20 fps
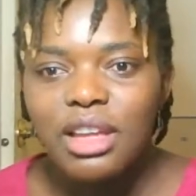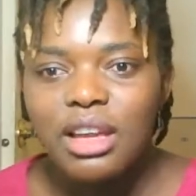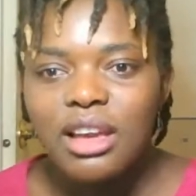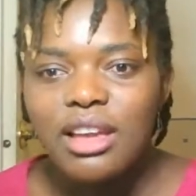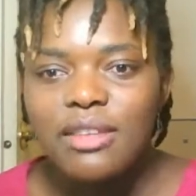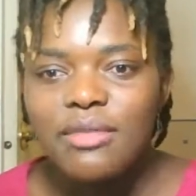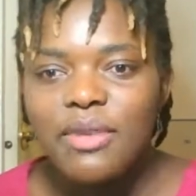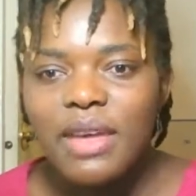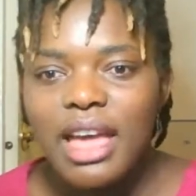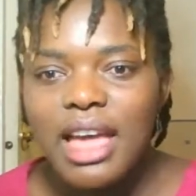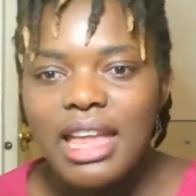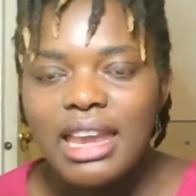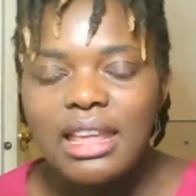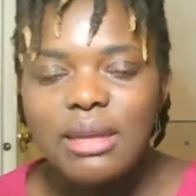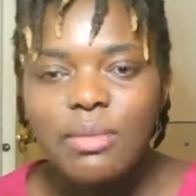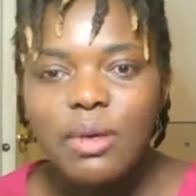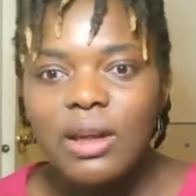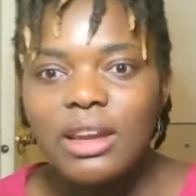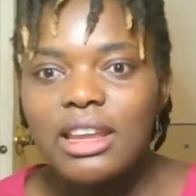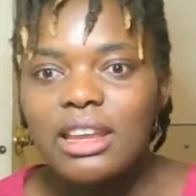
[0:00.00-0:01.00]
If
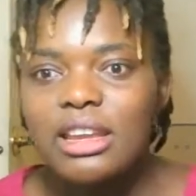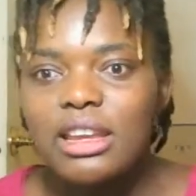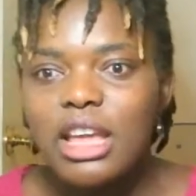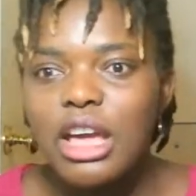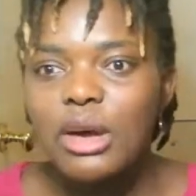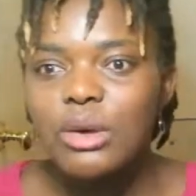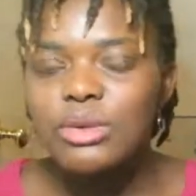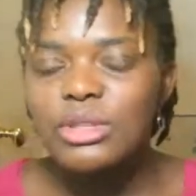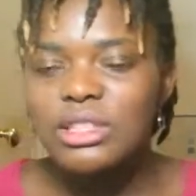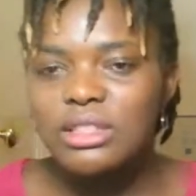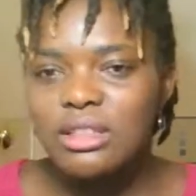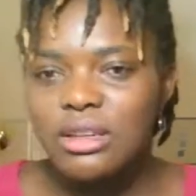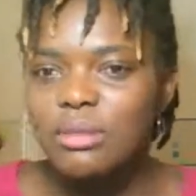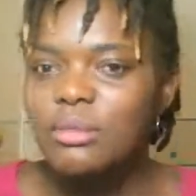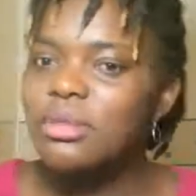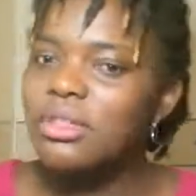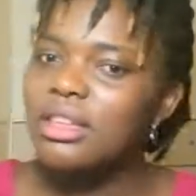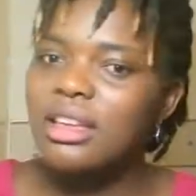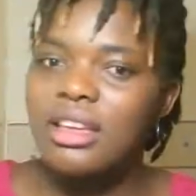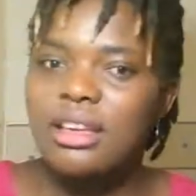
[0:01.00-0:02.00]
anybody knows
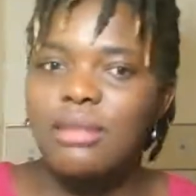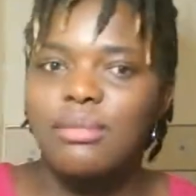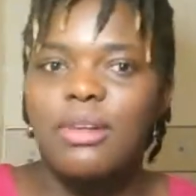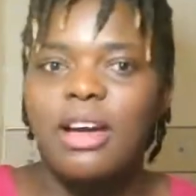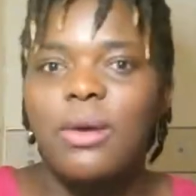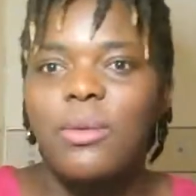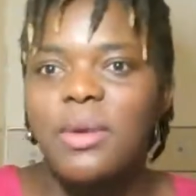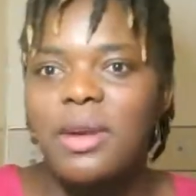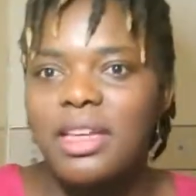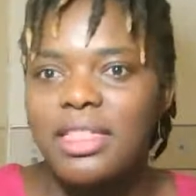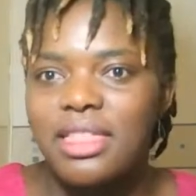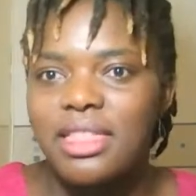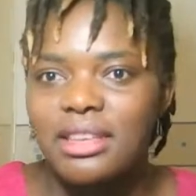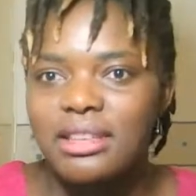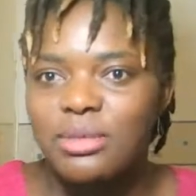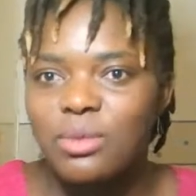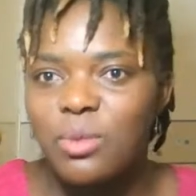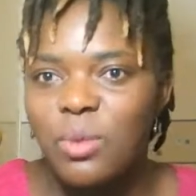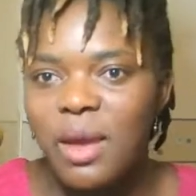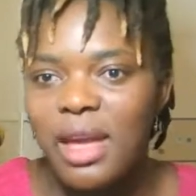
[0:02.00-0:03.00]
something about where
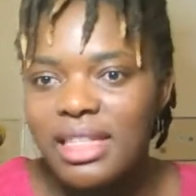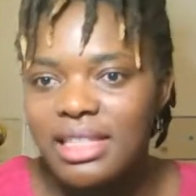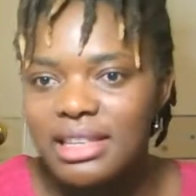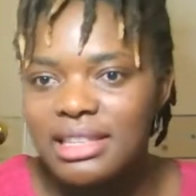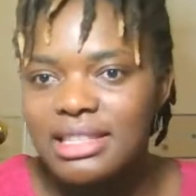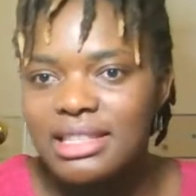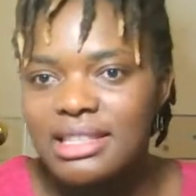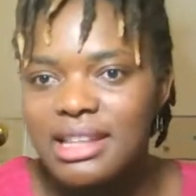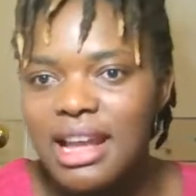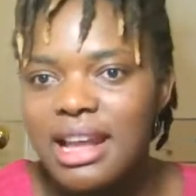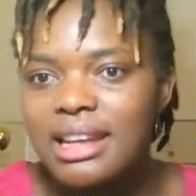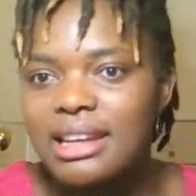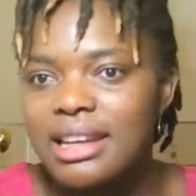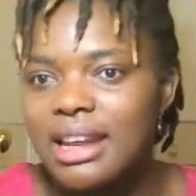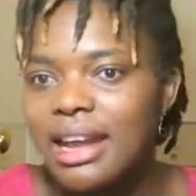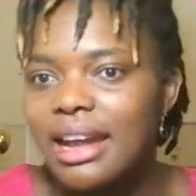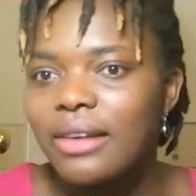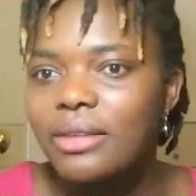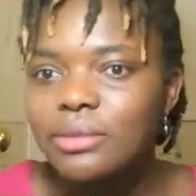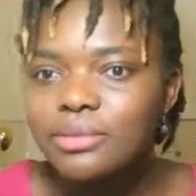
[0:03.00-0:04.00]
they stand
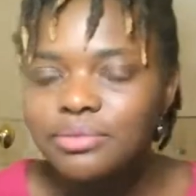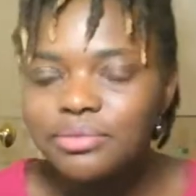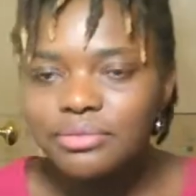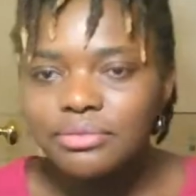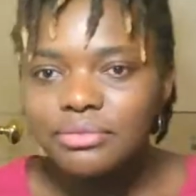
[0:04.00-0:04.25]
now,